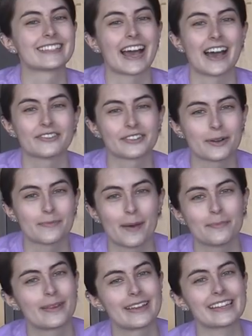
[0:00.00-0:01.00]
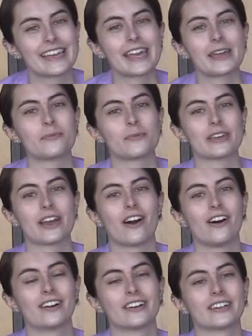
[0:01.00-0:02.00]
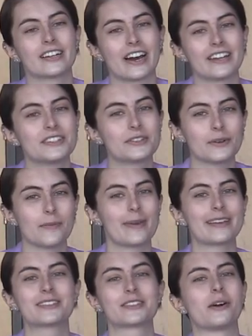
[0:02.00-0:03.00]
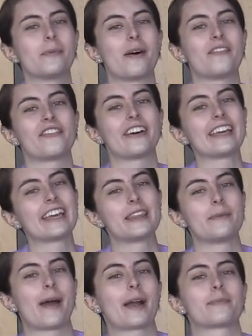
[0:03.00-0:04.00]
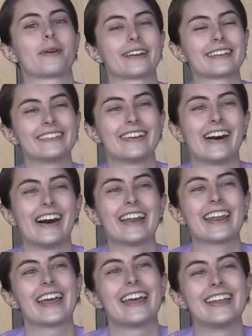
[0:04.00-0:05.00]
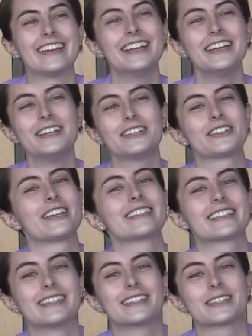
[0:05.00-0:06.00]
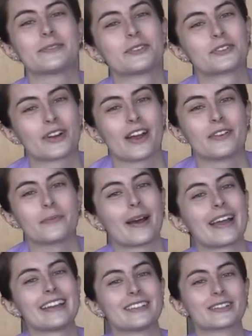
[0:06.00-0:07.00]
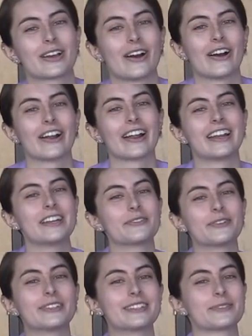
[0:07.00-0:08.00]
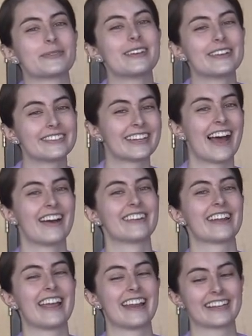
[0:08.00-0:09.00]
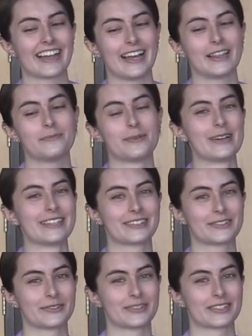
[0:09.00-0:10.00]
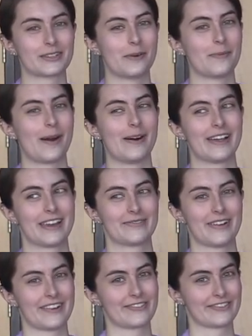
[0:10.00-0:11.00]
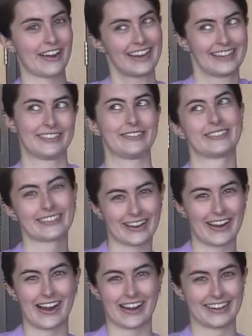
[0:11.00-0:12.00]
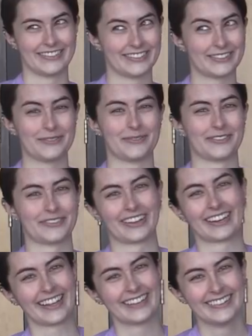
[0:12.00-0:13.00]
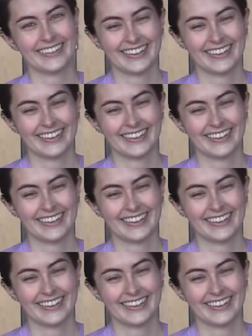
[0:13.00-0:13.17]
After a pep band game, we all got into a big snowball fight in the back parking lot, and Chase Lindsay was driving by in his car, and he rolled his window down, and Kyla Boyens threw a snowball, and it went right into his car, and it was super funny.